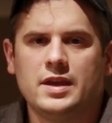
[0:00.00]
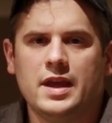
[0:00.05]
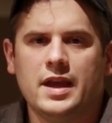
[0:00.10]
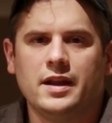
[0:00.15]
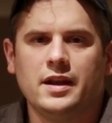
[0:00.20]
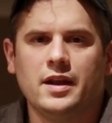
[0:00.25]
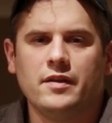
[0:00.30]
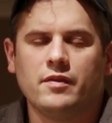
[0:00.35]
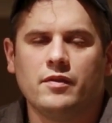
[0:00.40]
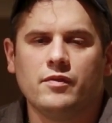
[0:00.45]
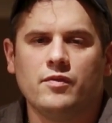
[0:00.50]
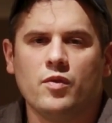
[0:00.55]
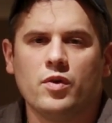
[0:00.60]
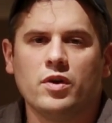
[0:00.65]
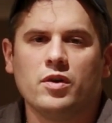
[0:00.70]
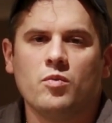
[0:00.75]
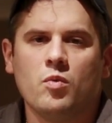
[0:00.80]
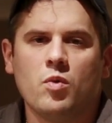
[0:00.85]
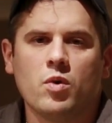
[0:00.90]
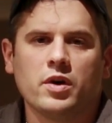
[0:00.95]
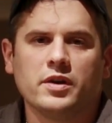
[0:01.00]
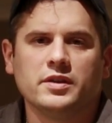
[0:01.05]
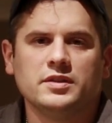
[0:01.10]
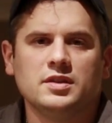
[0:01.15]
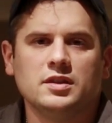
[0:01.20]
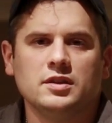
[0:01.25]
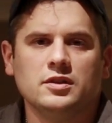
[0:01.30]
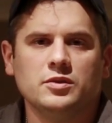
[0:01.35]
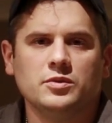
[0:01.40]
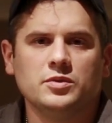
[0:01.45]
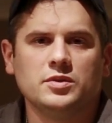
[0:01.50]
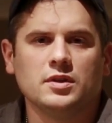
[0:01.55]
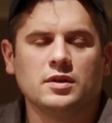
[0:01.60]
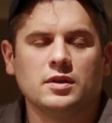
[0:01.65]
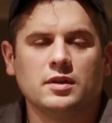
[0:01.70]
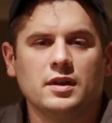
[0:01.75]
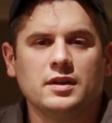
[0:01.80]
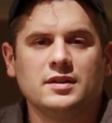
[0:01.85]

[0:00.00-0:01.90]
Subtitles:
can't ever void a warranty using